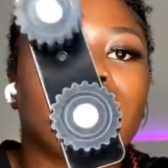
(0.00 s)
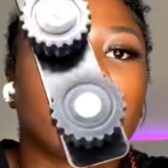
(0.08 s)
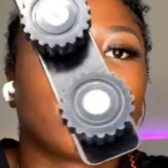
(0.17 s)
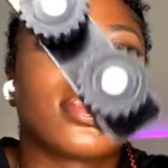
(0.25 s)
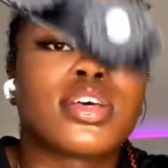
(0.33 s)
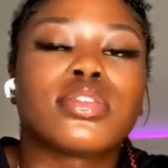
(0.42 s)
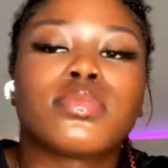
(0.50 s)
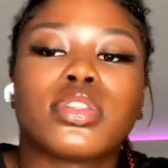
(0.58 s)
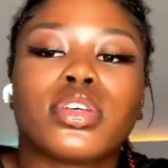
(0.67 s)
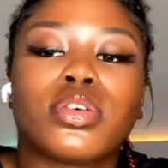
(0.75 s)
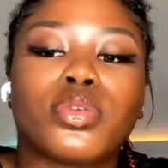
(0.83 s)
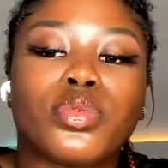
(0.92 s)
That's
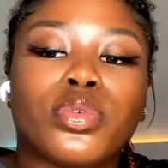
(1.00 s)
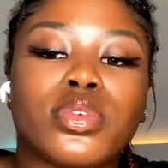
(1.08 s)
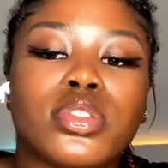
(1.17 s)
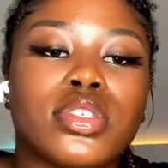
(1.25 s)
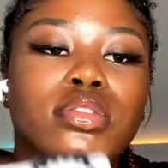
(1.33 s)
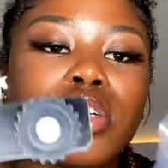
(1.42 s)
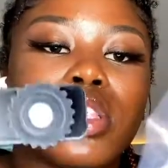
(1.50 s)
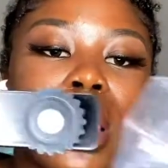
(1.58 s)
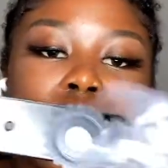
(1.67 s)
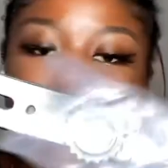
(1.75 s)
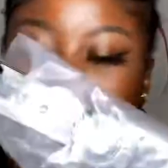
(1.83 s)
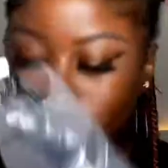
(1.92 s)
really cool to like
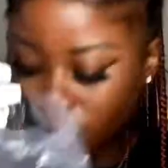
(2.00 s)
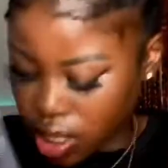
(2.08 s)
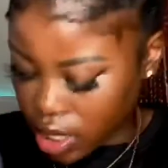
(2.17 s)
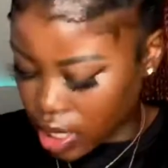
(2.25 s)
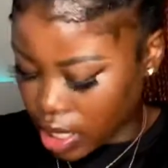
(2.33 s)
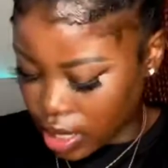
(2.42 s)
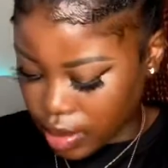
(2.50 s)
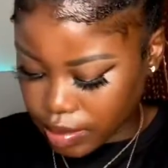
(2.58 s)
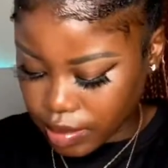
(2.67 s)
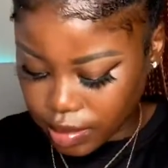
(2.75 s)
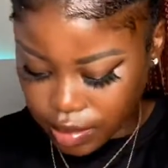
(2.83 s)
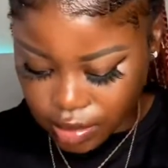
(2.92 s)
adjust
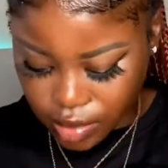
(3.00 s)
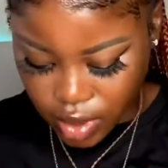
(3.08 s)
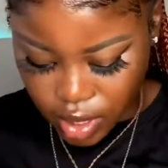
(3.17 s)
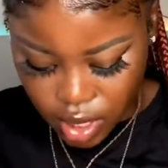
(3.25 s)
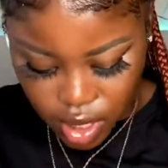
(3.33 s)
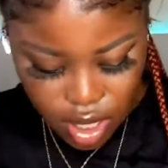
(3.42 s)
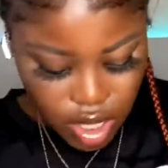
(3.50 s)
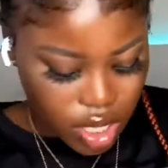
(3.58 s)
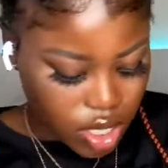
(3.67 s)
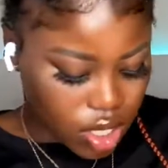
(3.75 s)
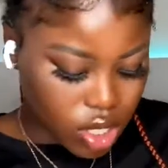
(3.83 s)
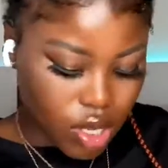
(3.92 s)

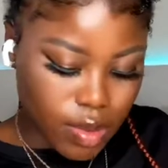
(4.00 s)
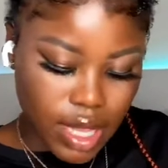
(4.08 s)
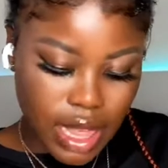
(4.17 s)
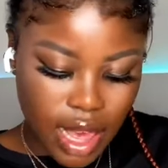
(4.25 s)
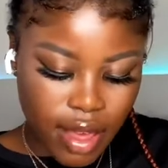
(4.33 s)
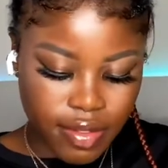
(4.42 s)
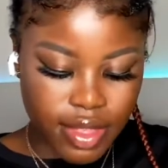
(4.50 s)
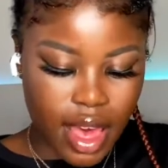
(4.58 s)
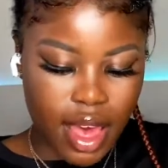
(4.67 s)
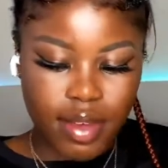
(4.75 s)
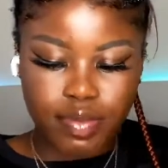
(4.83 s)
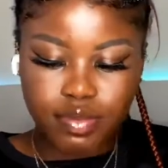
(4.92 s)
it. So we love
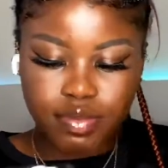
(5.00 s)
that.